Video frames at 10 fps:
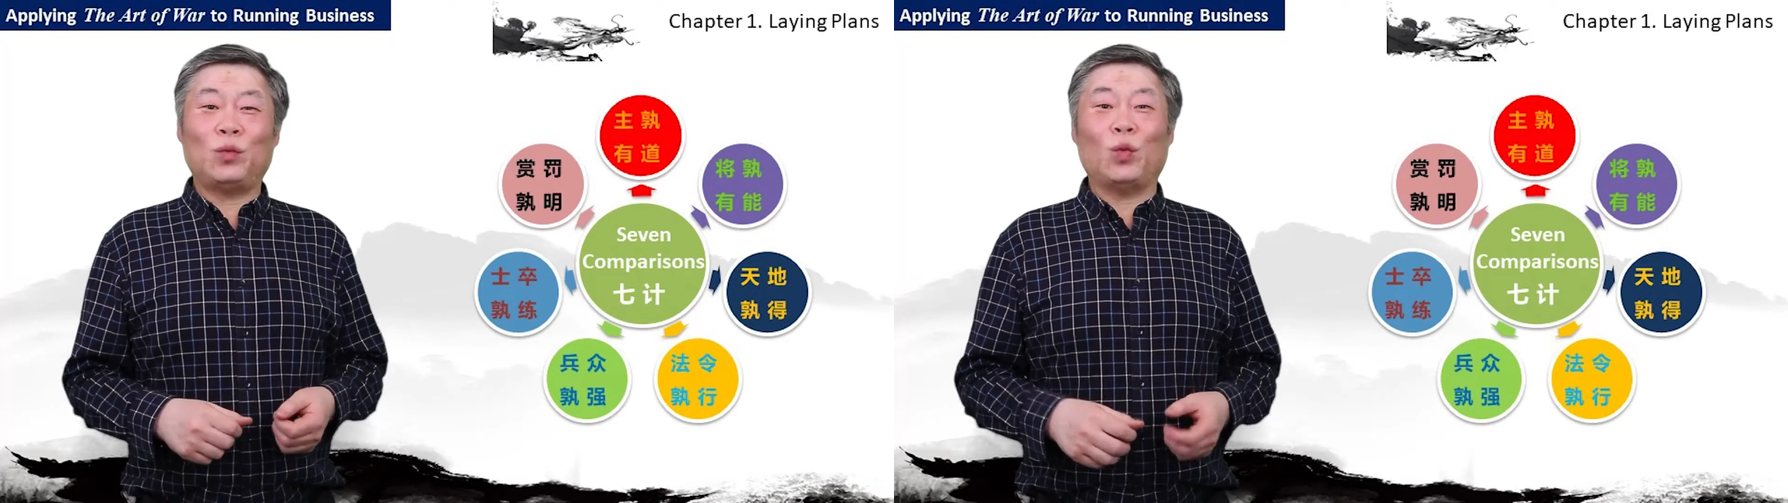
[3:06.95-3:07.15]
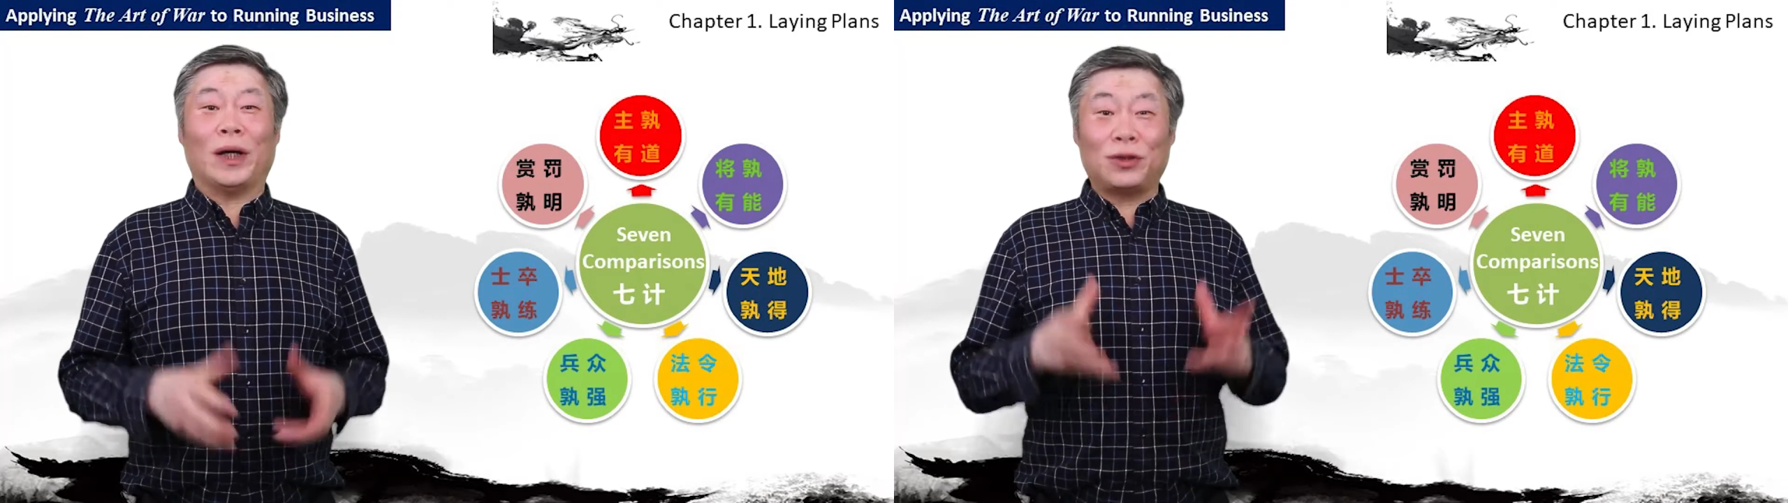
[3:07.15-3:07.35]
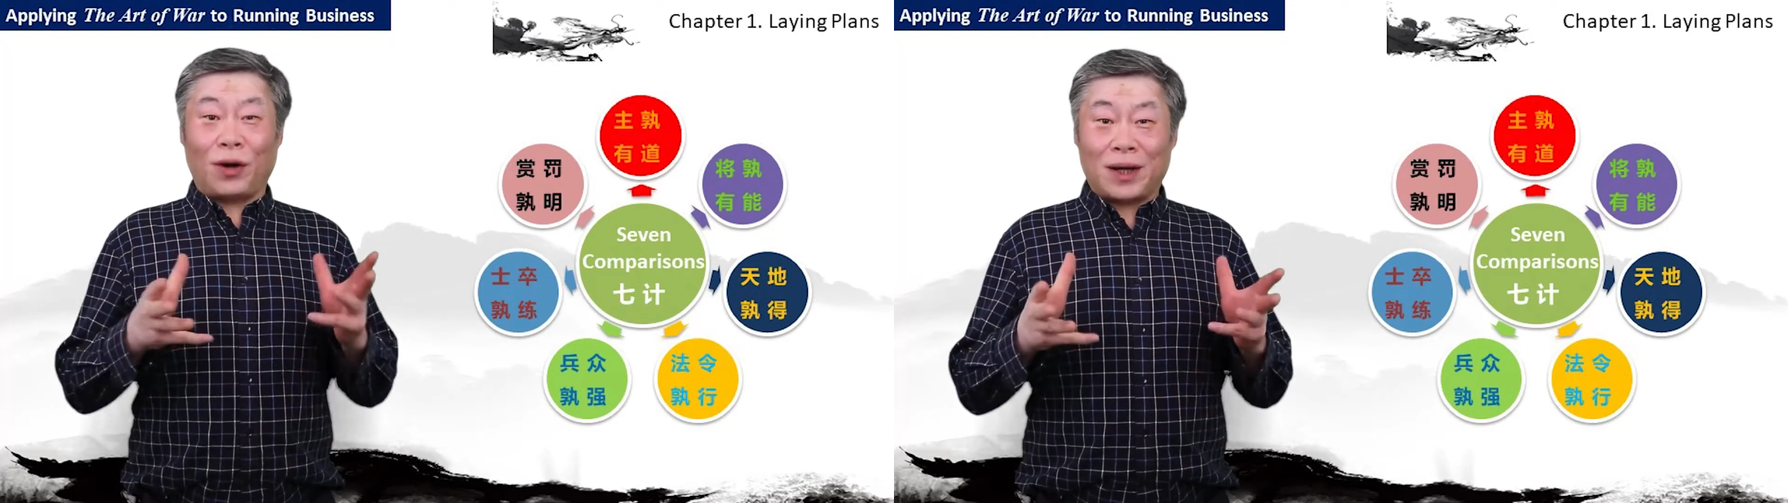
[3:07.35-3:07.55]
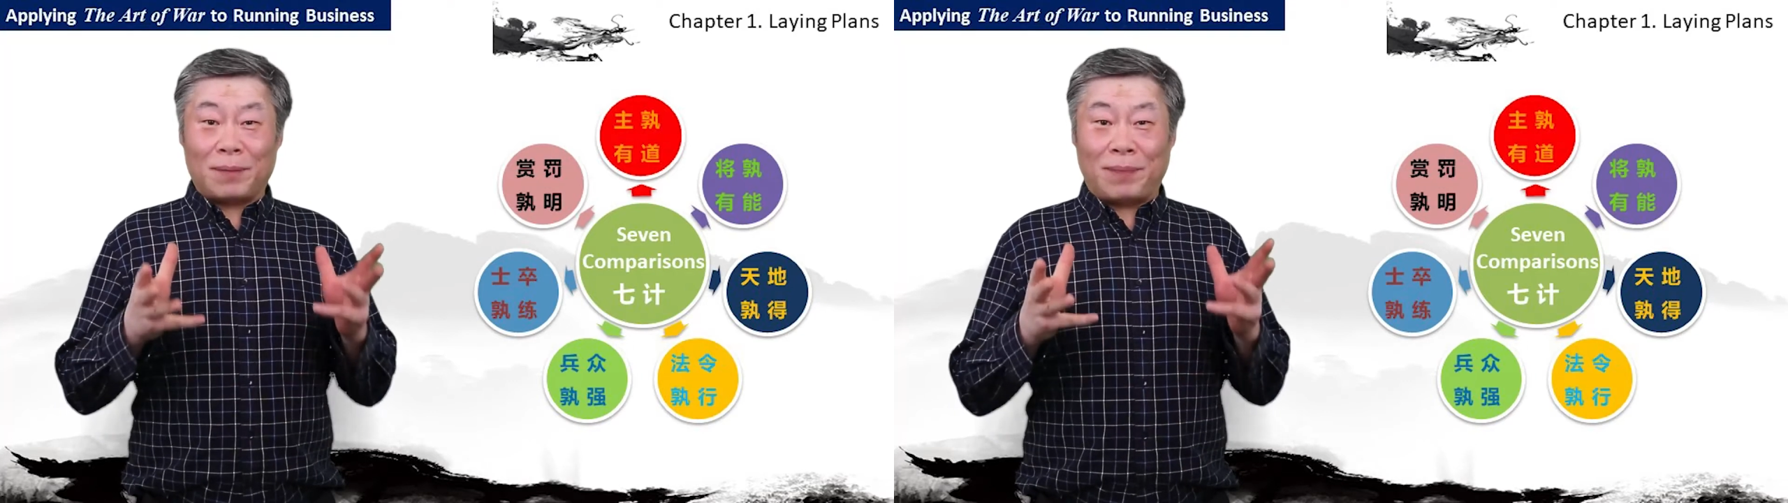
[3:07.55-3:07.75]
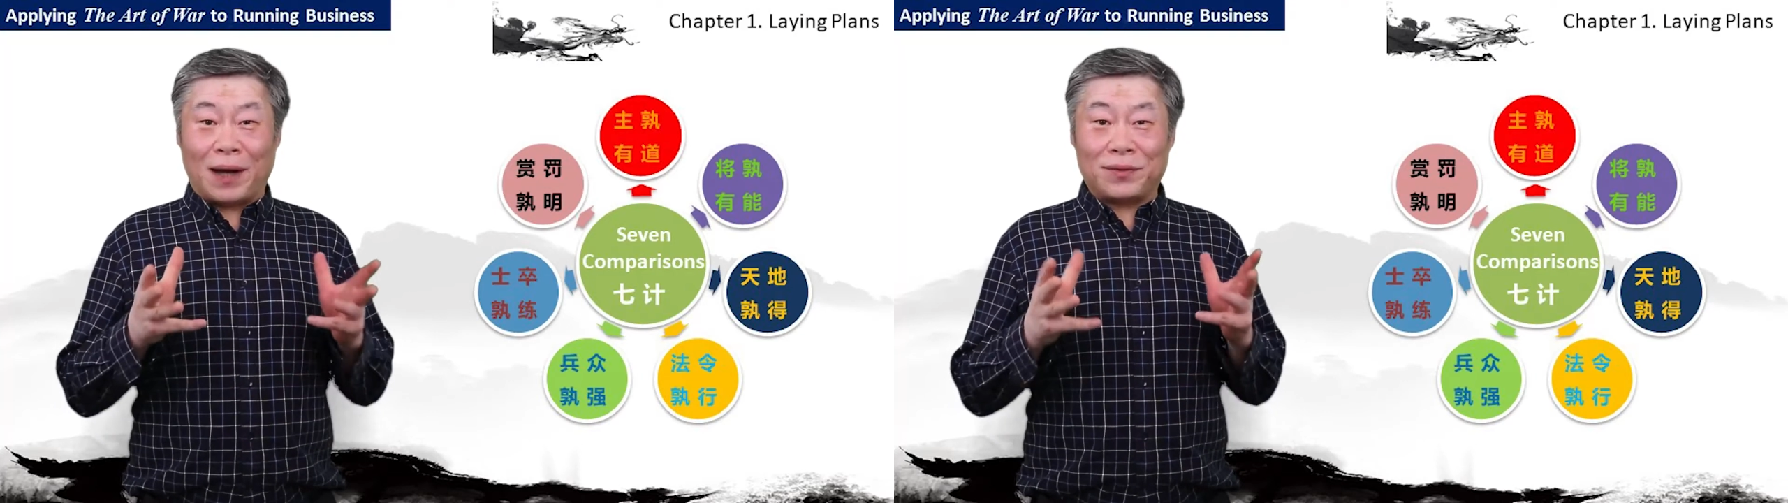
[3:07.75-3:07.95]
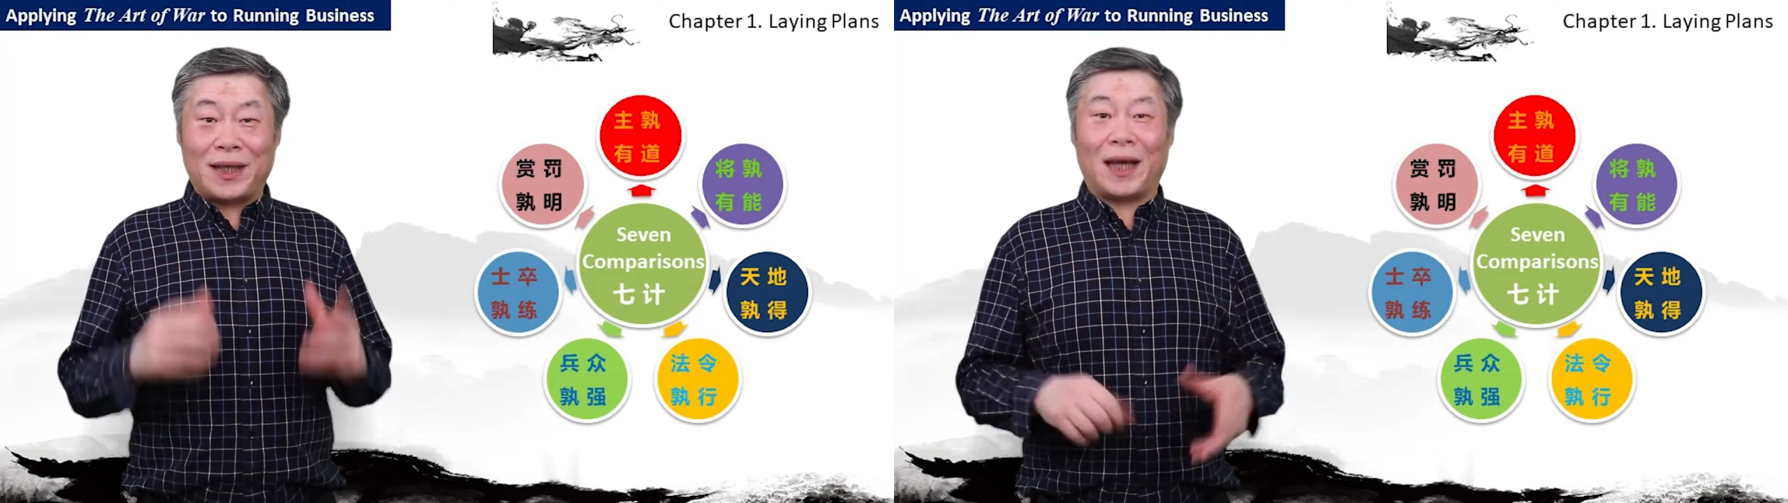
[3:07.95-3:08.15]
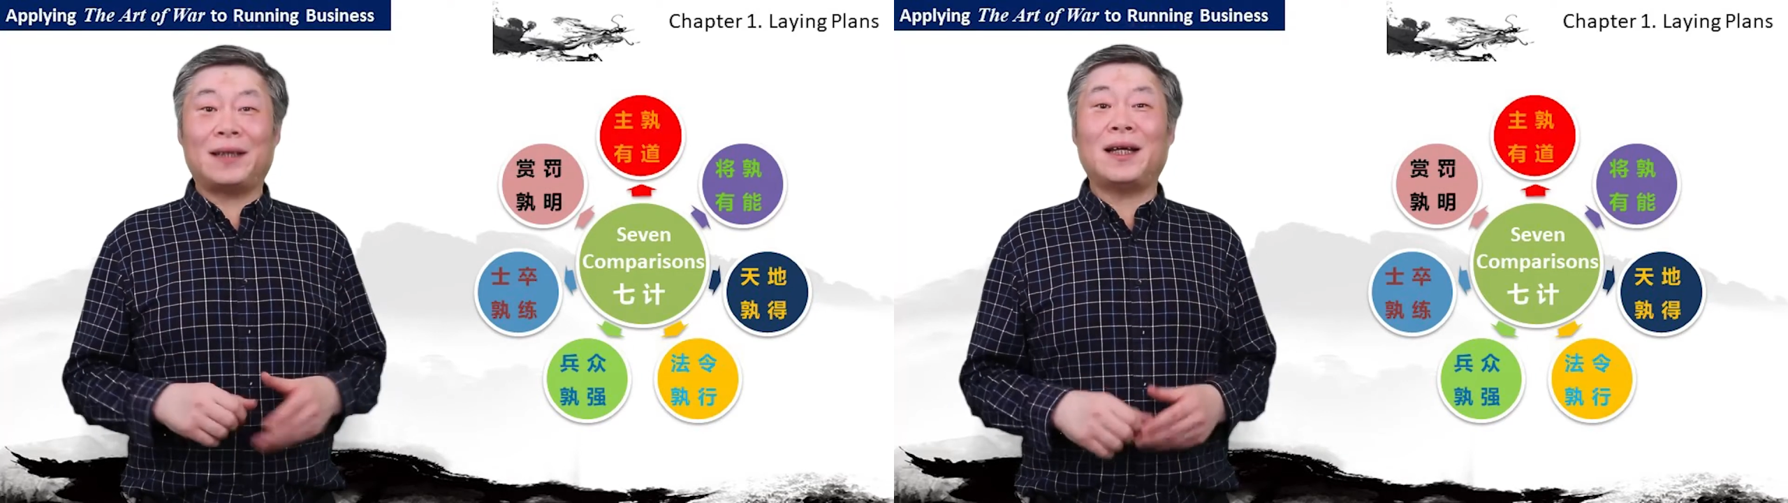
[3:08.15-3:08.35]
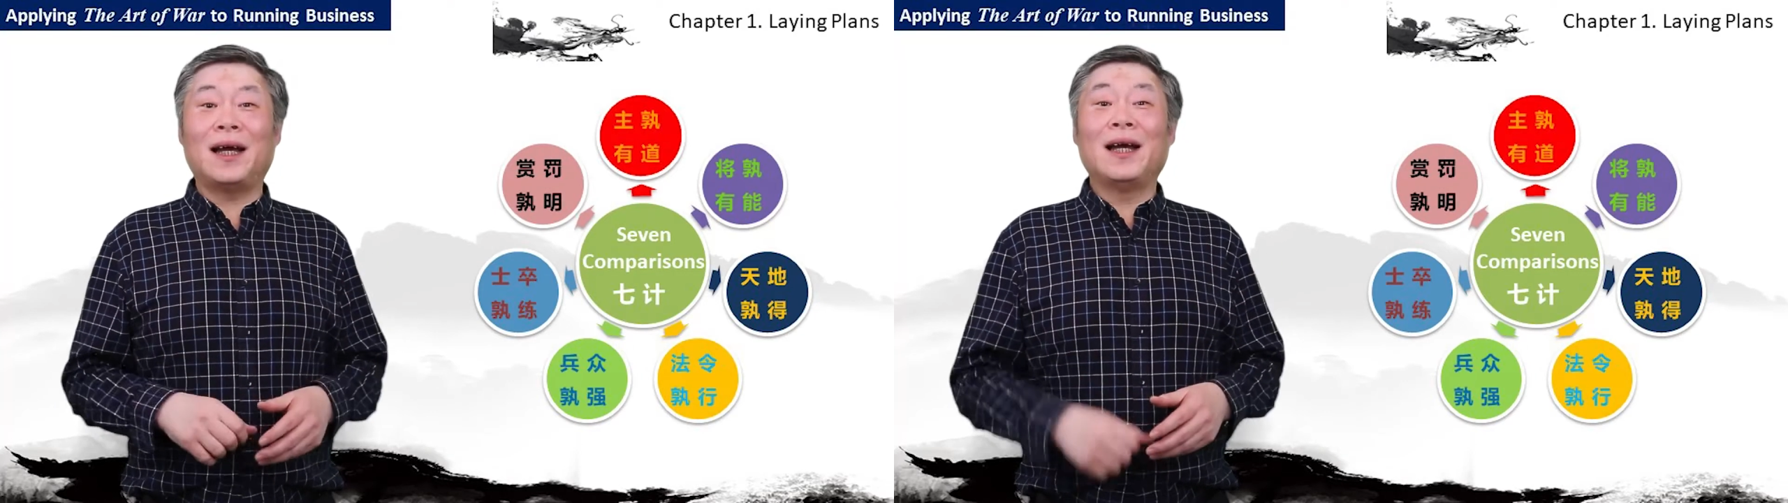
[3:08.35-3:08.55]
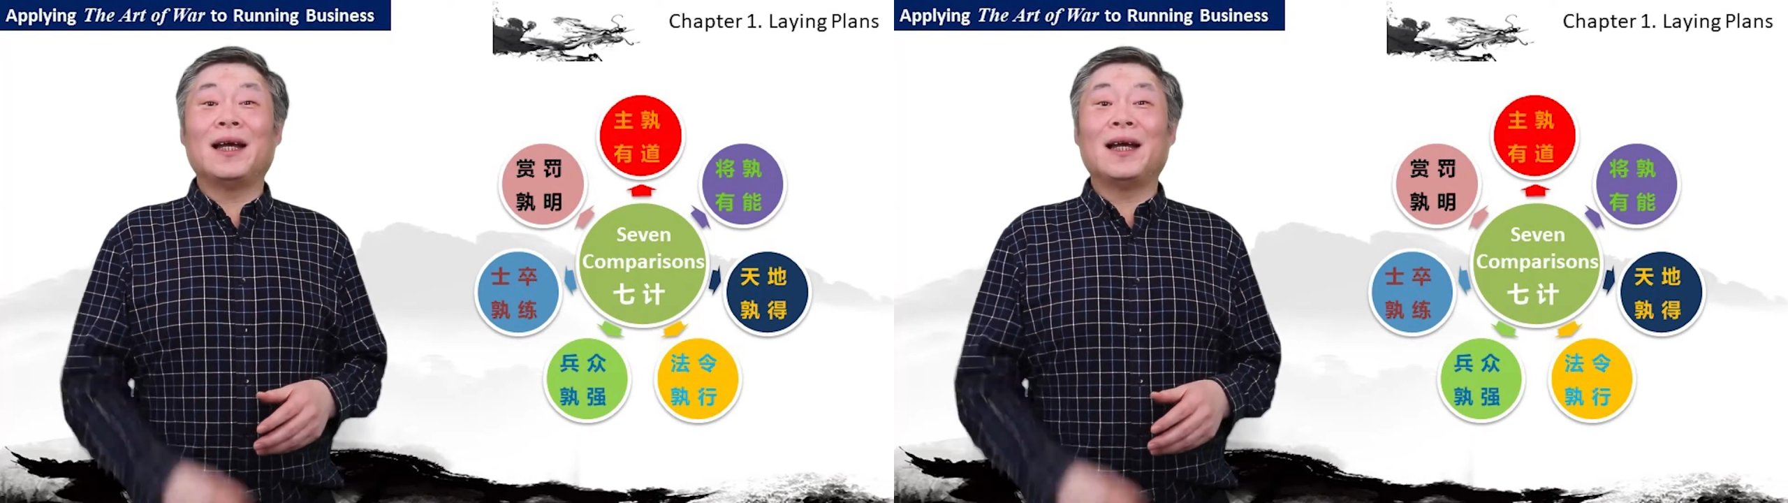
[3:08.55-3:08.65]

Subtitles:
We talk about that